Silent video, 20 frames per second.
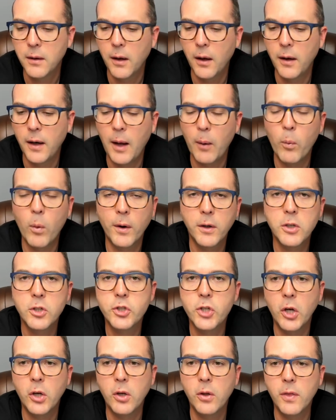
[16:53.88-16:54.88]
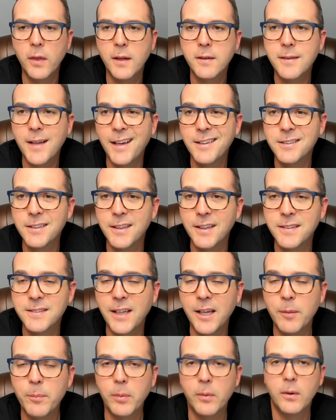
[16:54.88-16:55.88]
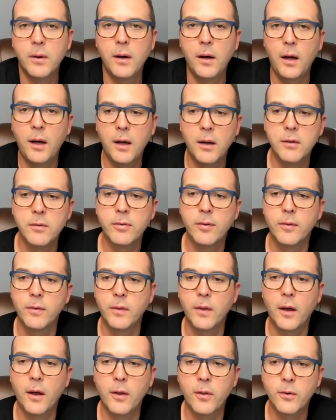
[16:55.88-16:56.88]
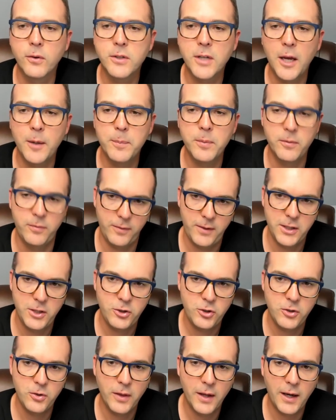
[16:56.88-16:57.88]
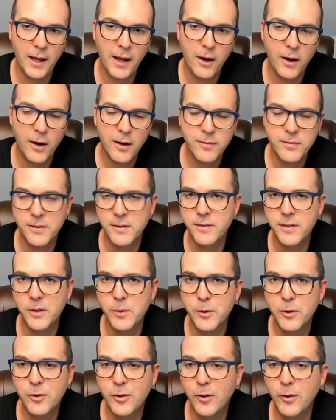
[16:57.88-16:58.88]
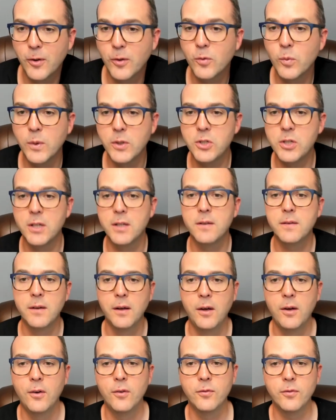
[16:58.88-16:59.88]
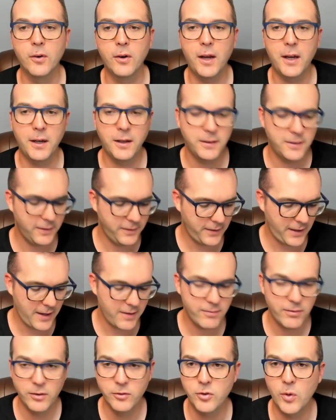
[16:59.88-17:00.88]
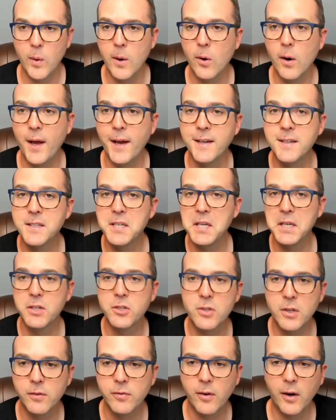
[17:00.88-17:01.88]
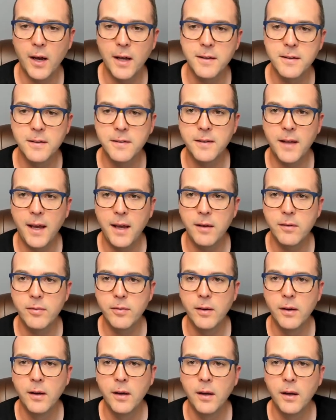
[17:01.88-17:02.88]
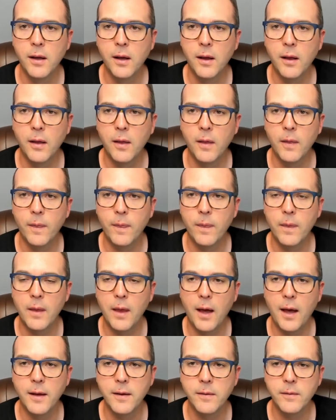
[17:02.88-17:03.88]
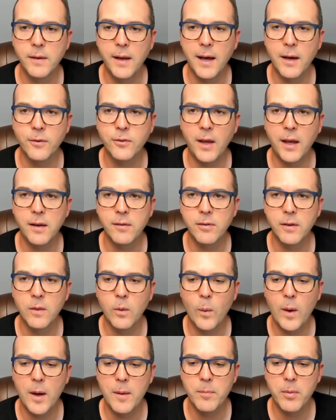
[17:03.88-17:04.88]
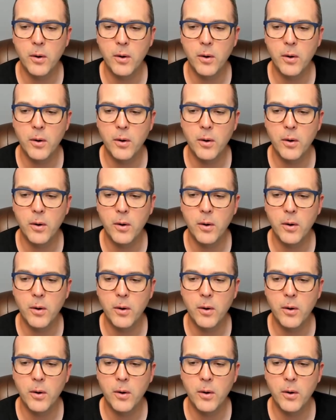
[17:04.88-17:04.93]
and I wanted to show you this as an example of the other type of issue that I often see with students, which is forgetting to save. So here I intentionally forgot to save. I now save and the white